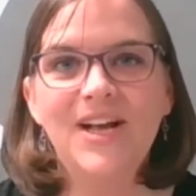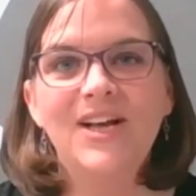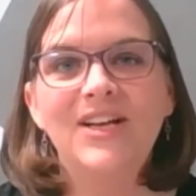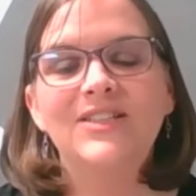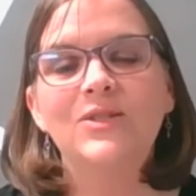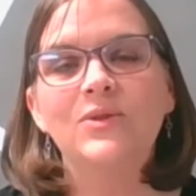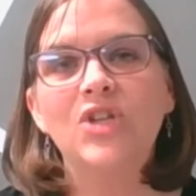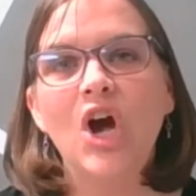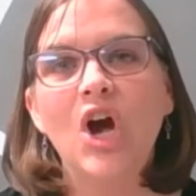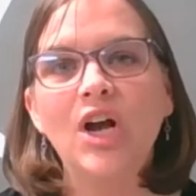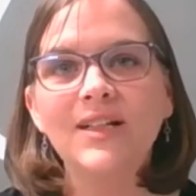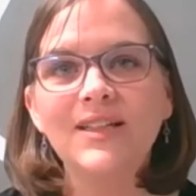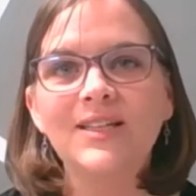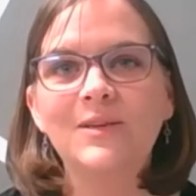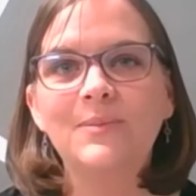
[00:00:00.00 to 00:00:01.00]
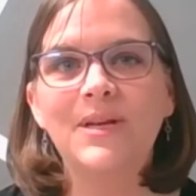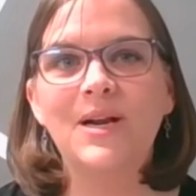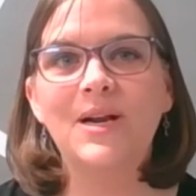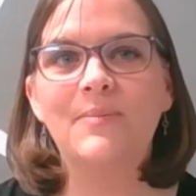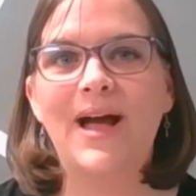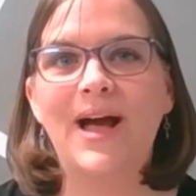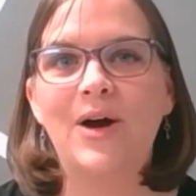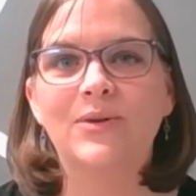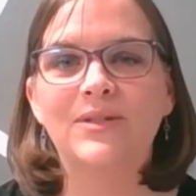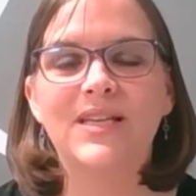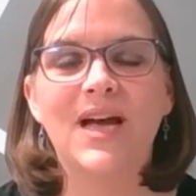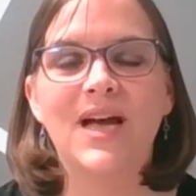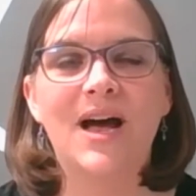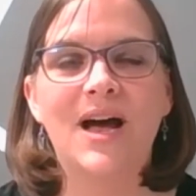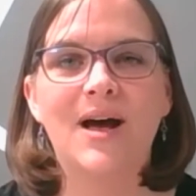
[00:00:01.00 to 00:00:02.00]
So talk a little bit about,
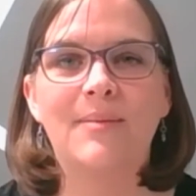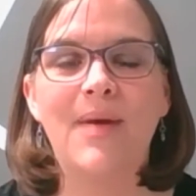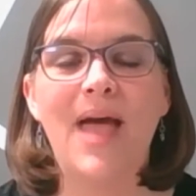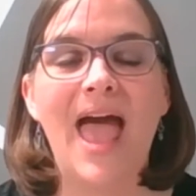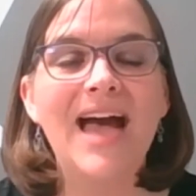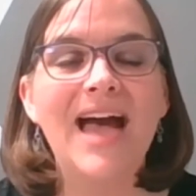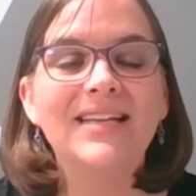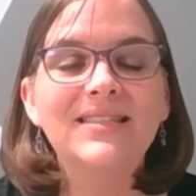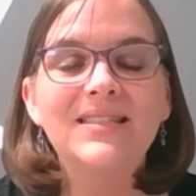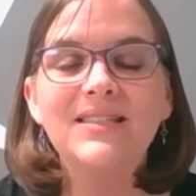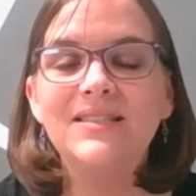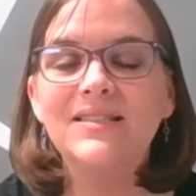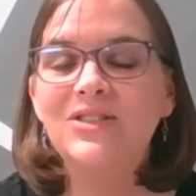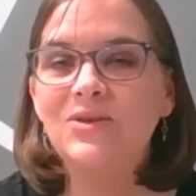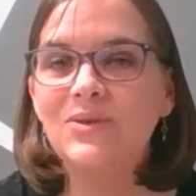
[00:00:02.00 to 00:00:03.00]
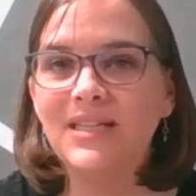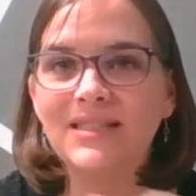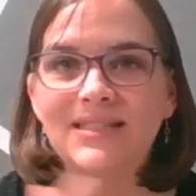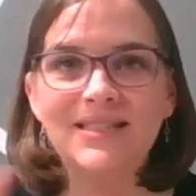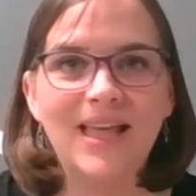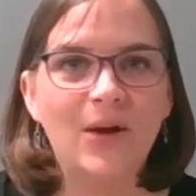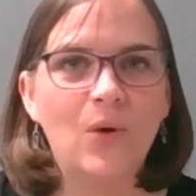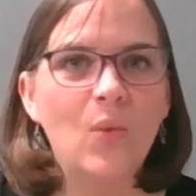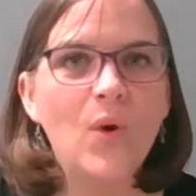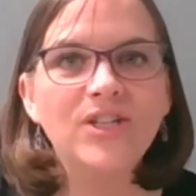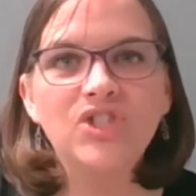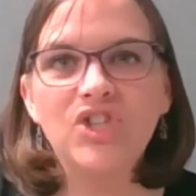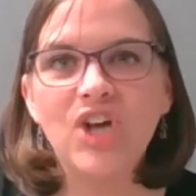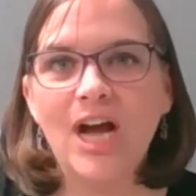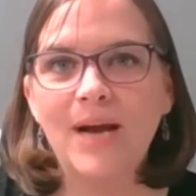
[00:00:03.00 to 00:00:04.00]
um, ask the students like what
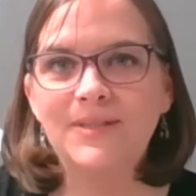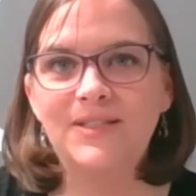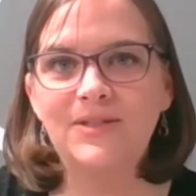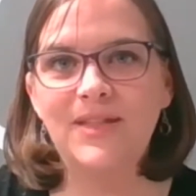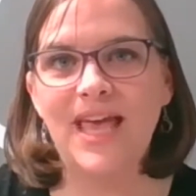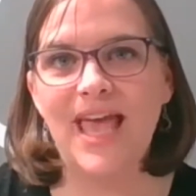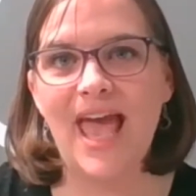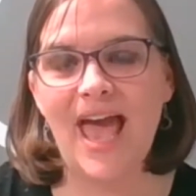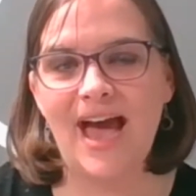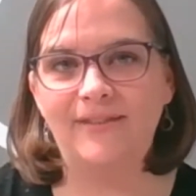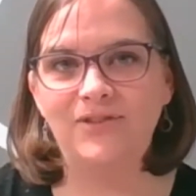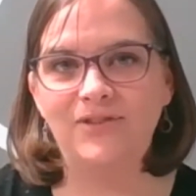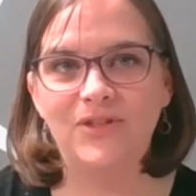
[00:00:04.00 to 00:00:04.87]
jobs do they have?